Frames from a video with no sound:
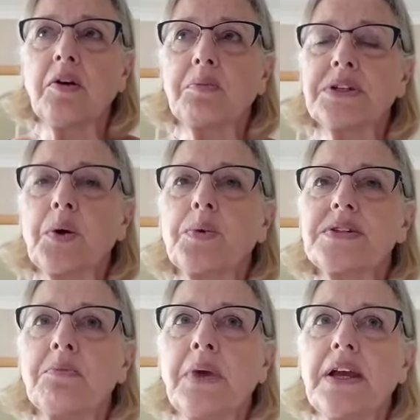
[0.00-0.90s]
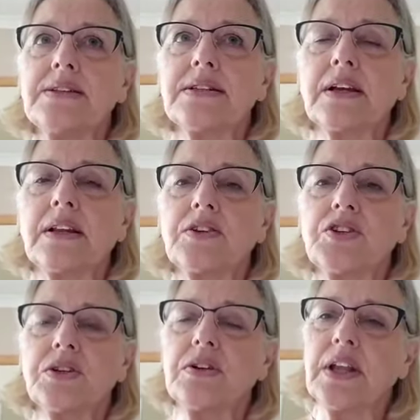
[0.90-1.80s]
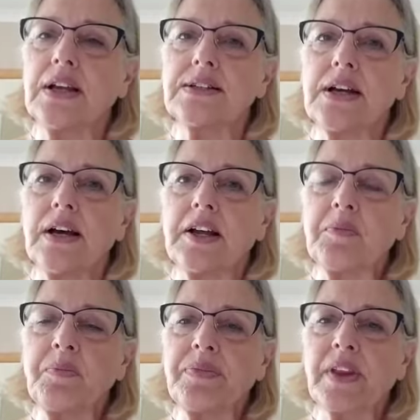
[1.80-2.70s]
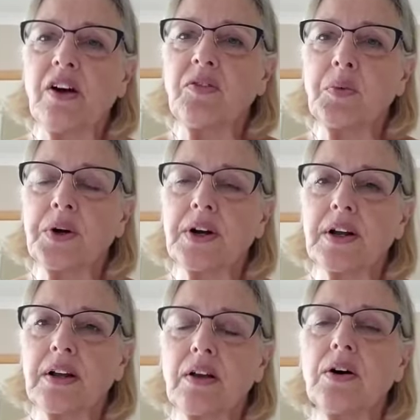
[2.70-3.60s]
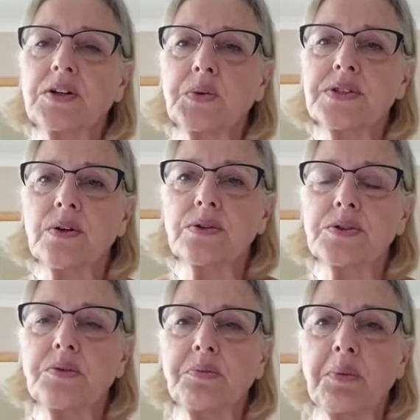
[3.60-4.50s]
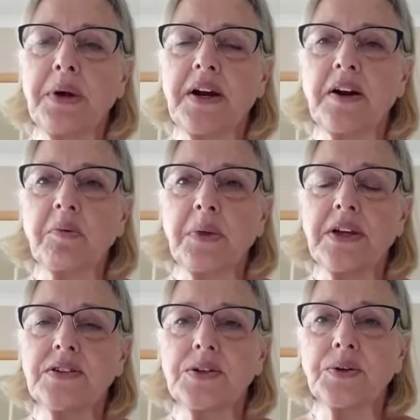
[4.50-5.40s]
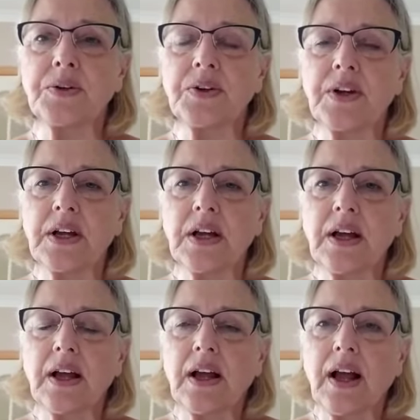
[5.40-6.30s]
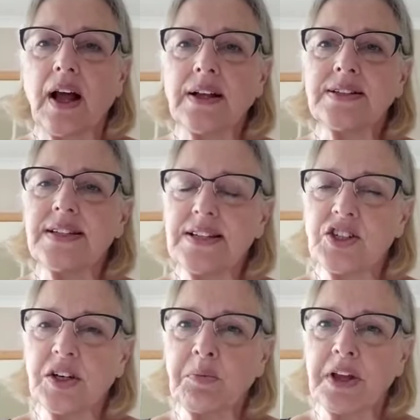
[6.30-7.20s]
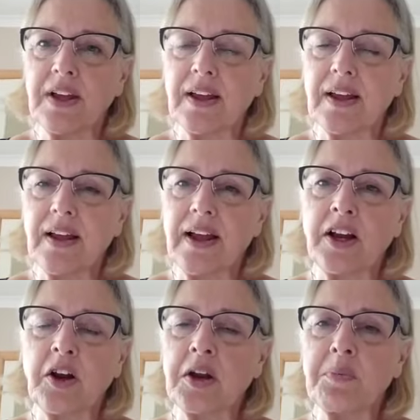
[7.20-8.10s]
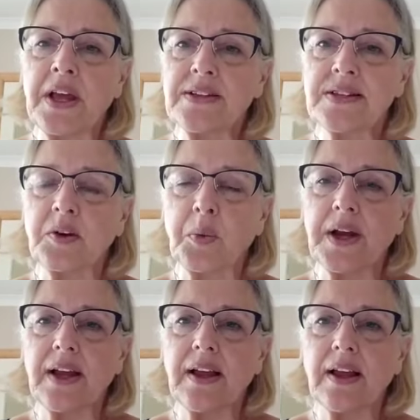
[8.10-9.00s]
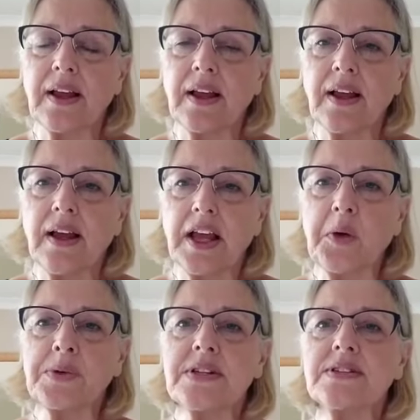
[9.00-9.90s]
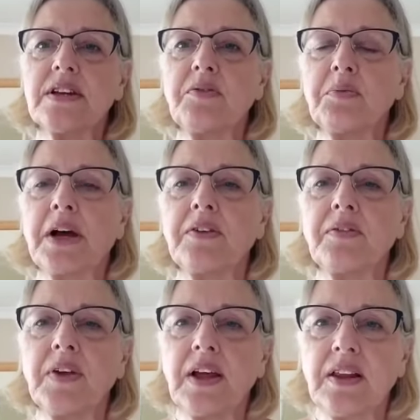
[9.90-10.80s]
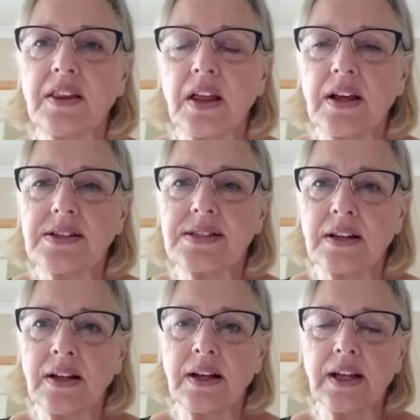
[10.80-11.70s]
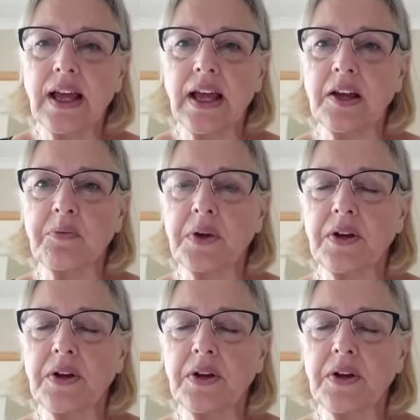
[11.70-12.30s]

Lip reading: But it was amazing that during that time of work, God was also preparing me too, and teaching me in an amazing way. It was as if my faith suddenly came